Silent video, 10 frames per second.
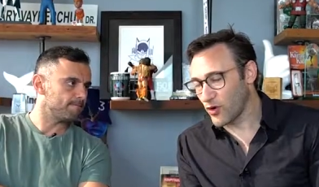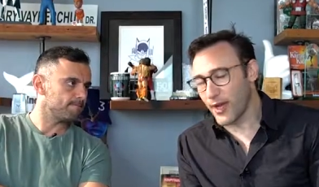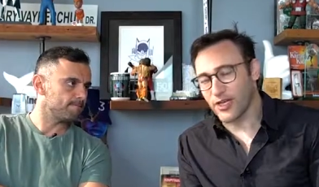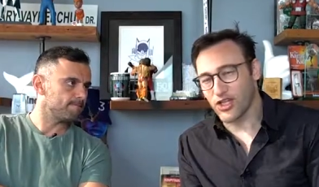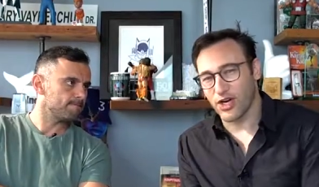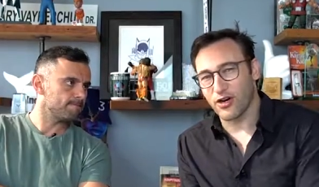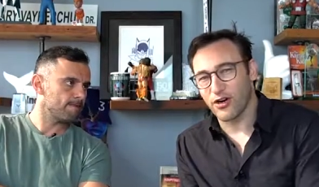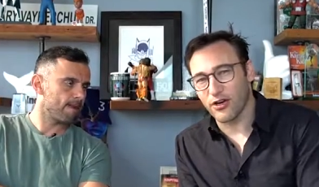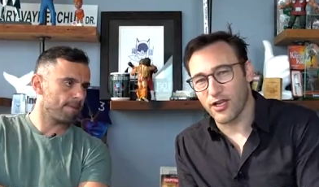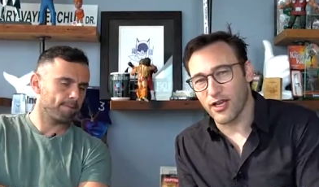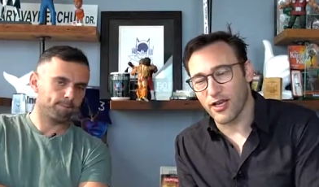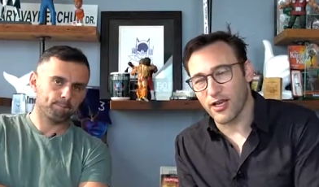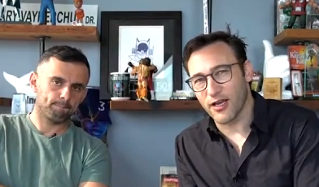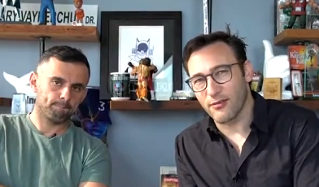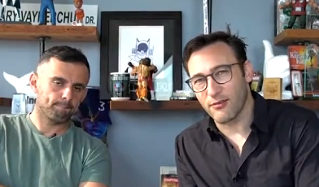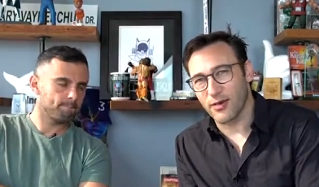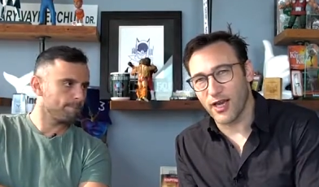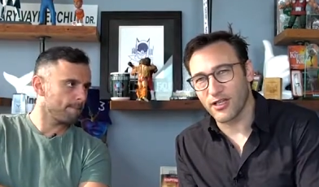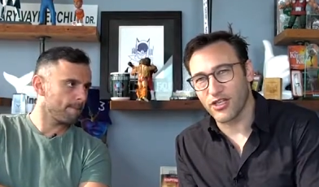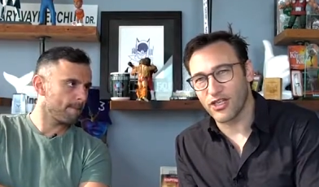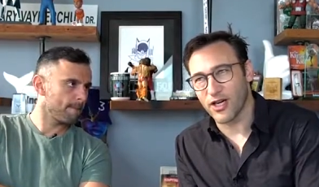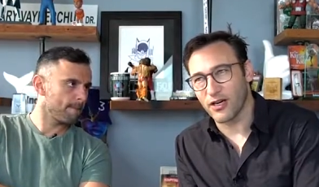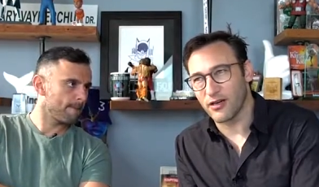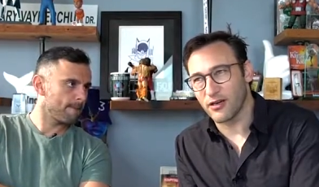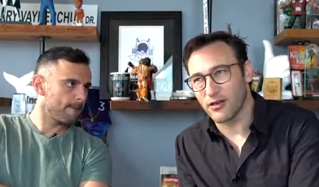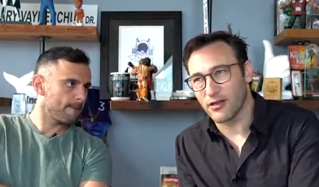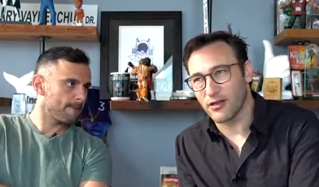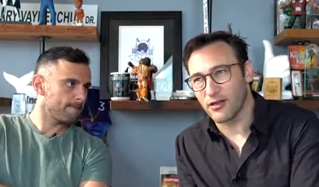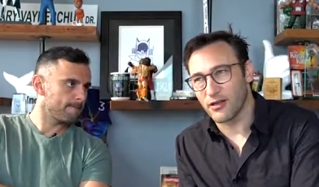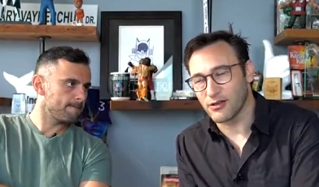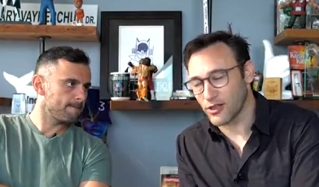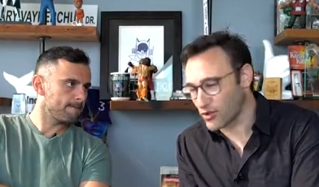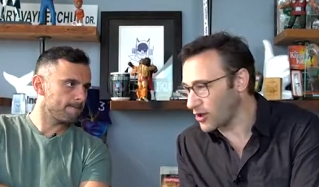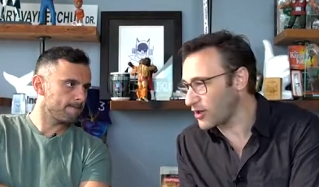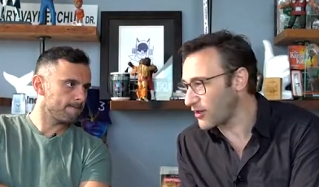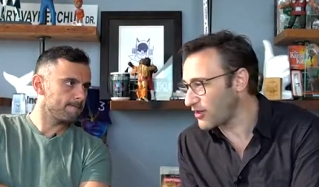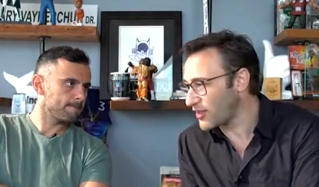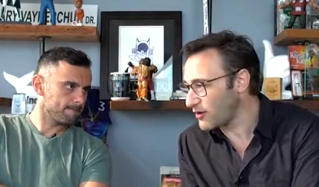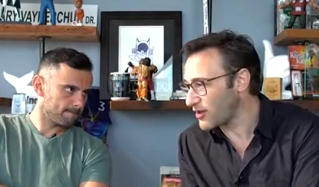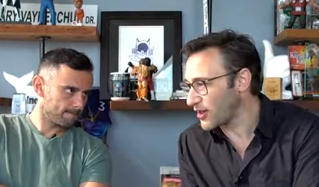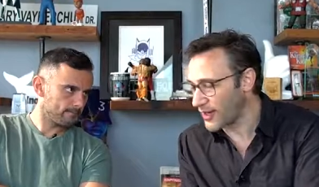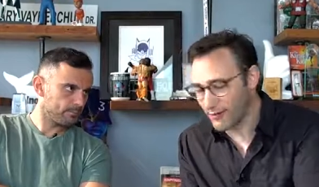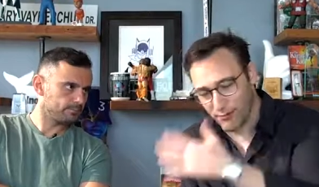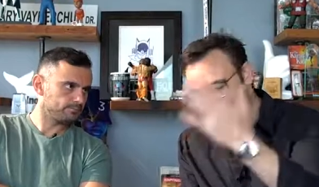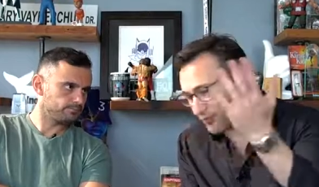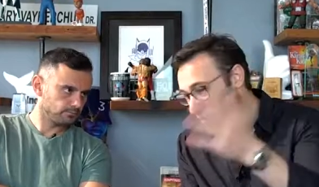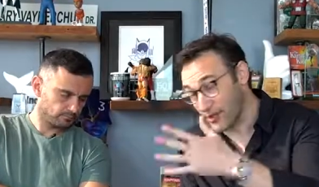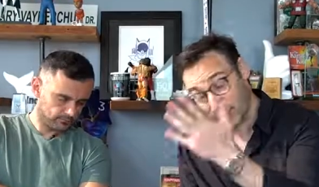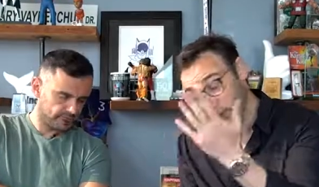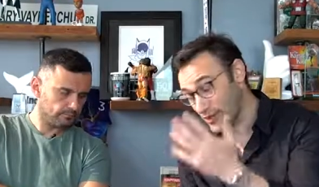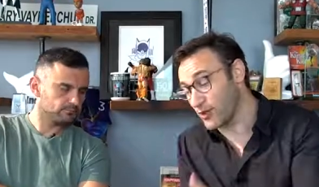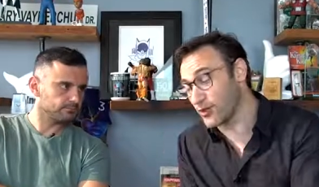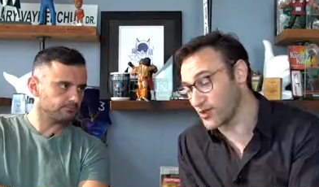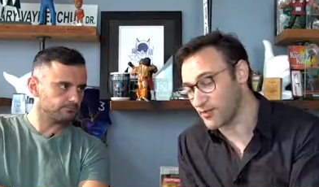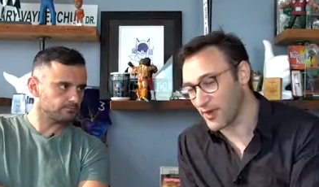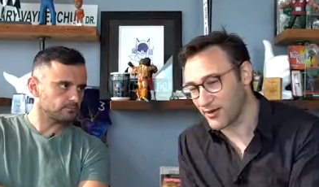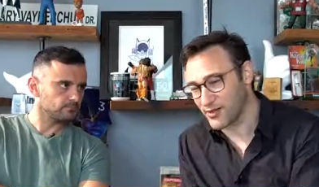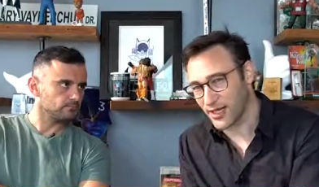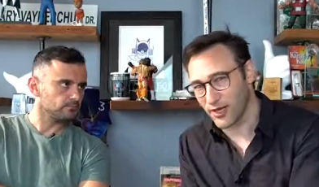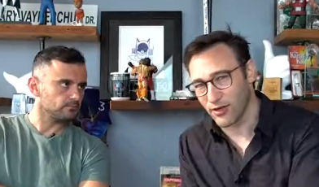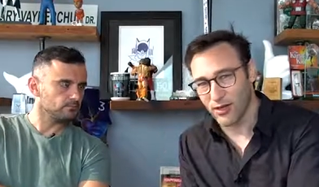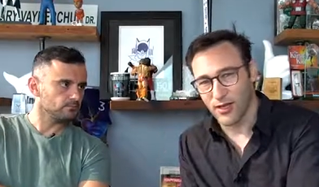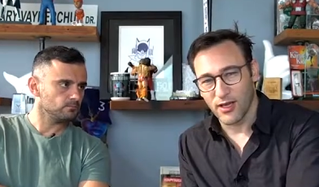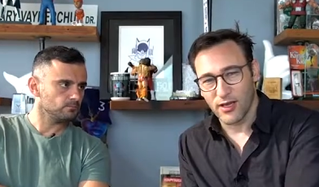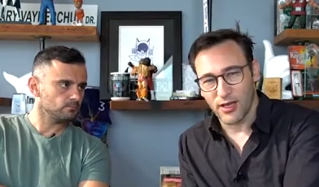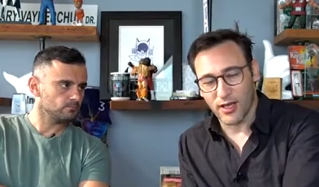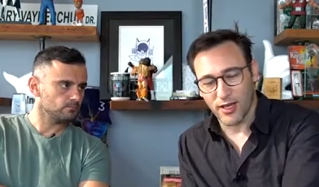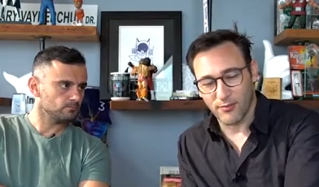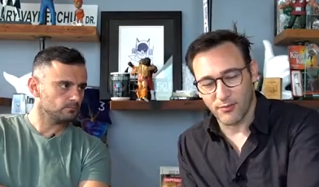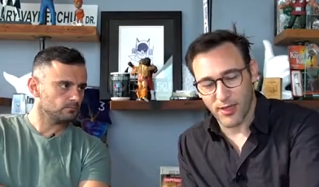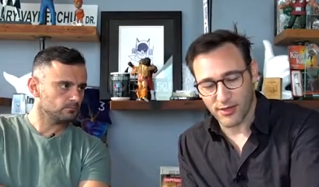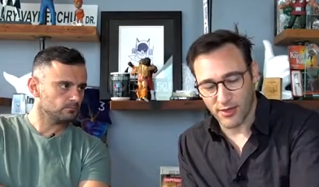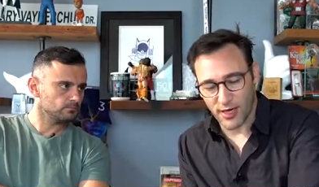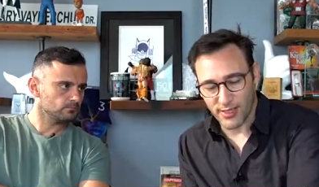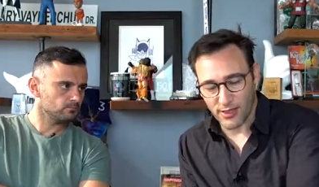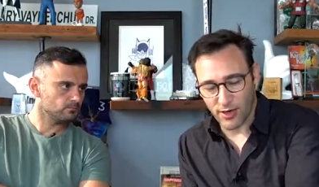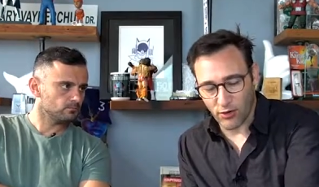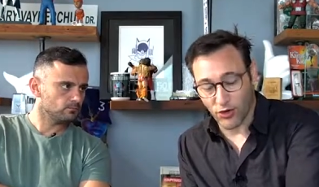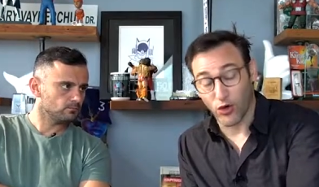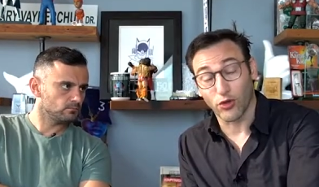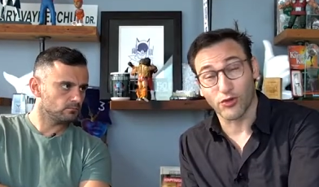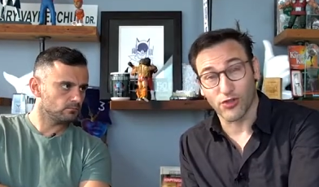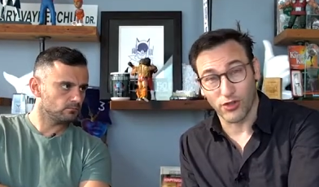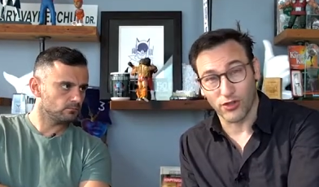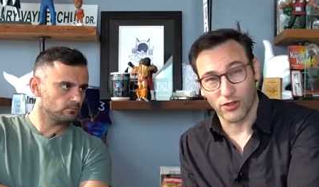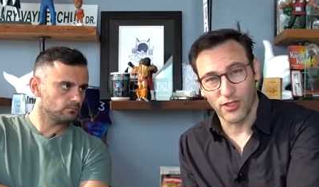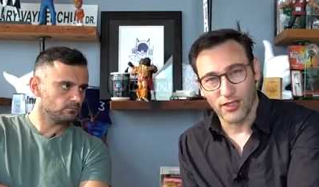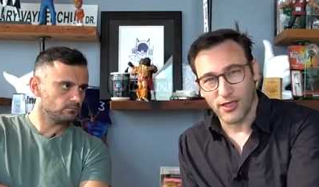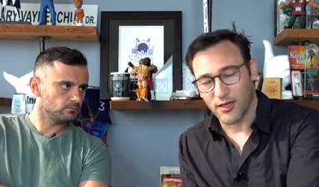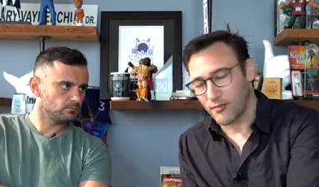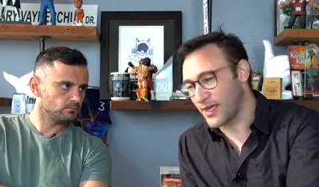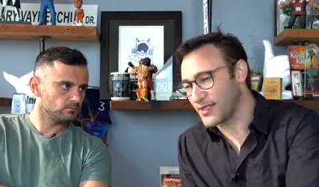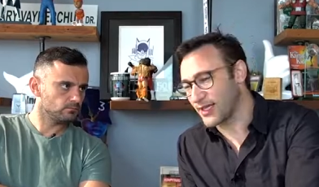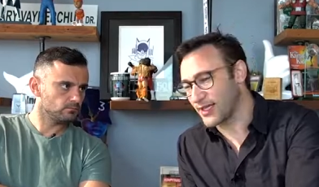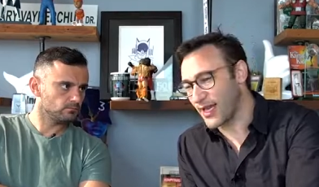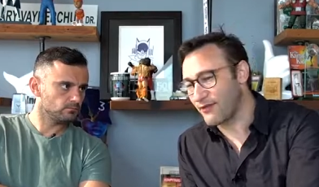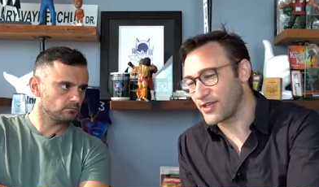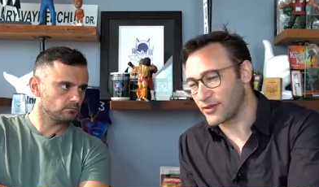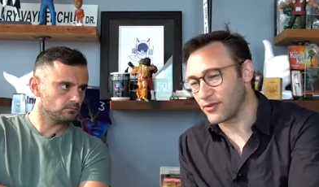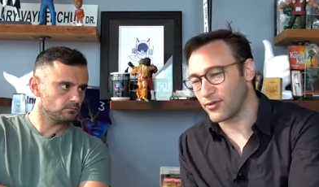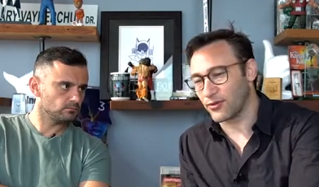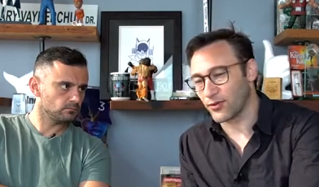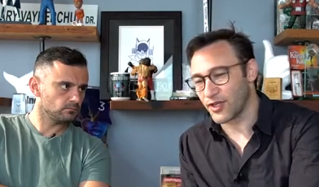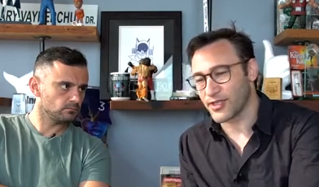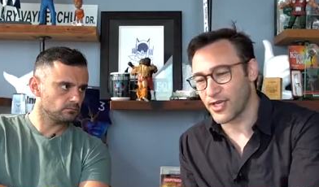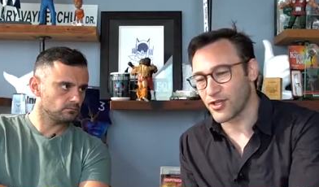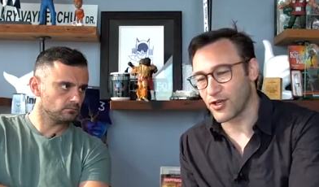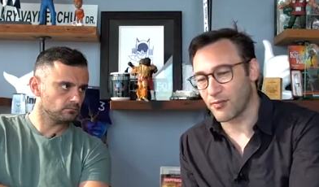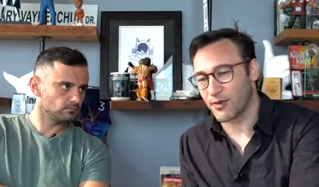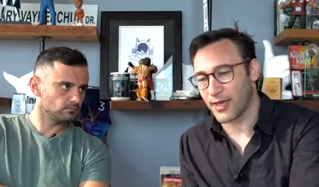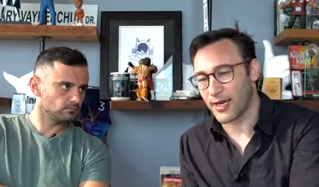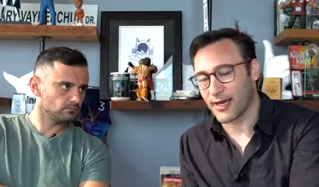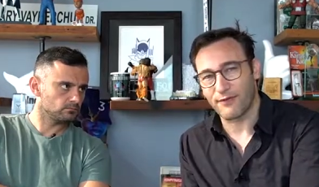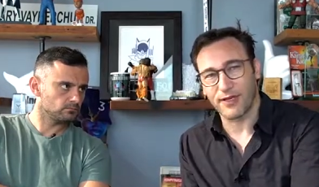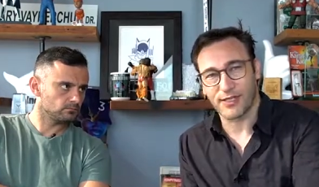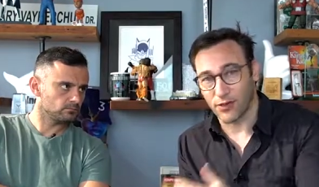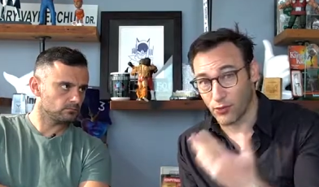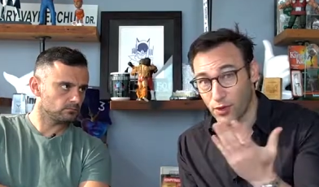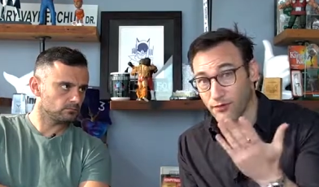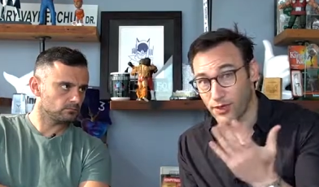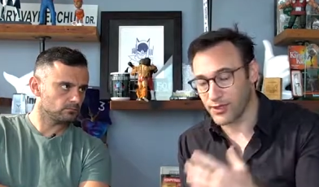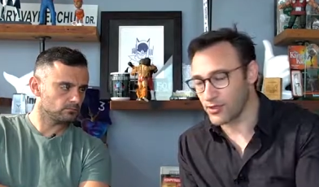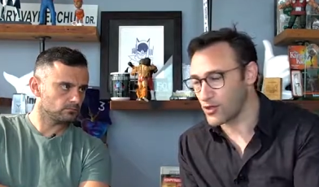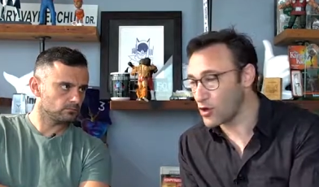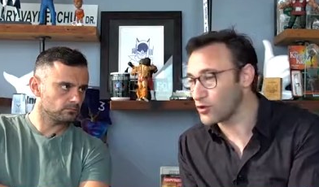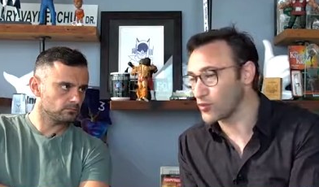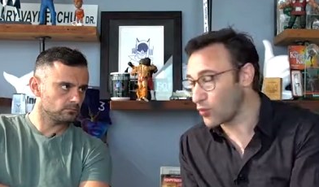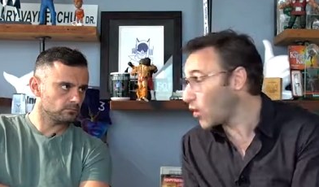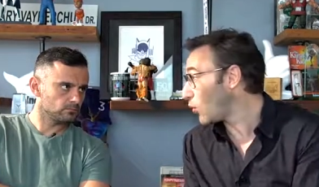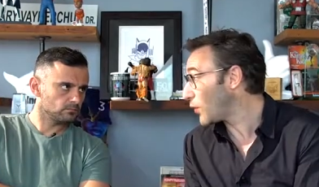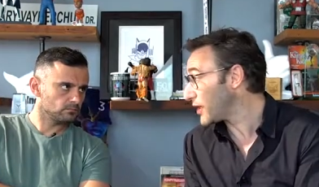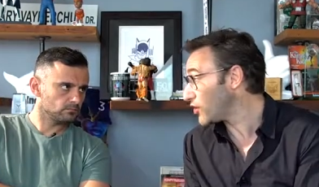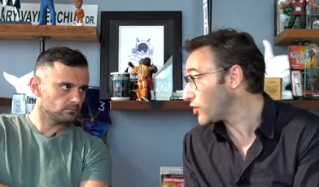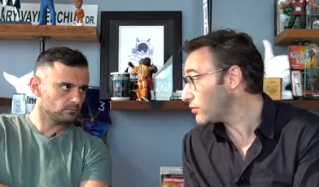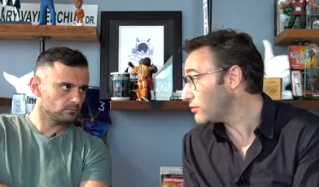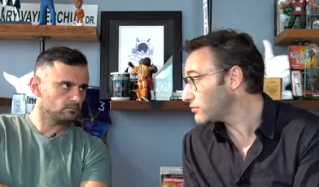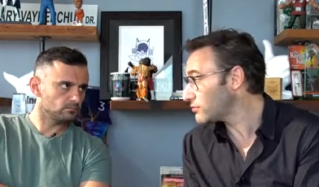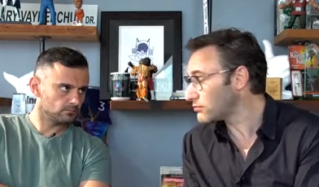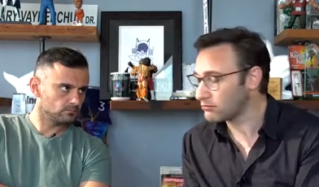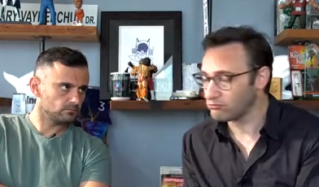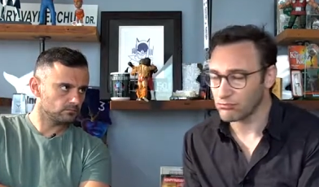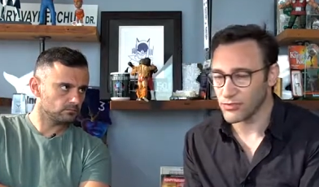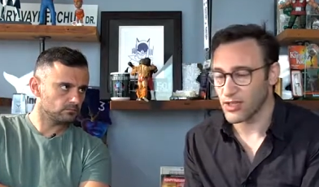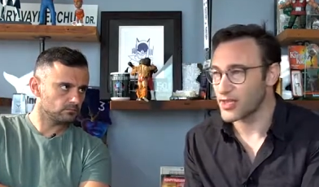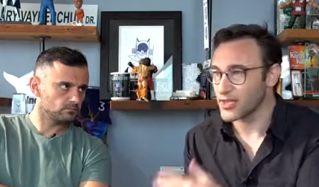Speaker 1: so i shared um, i shared as a talk on a theory that i continue yep. to espouse that i um, based on an idea I call the golden circle. Uh, basically, every single organization on the planet, every single one of us knows what we do, the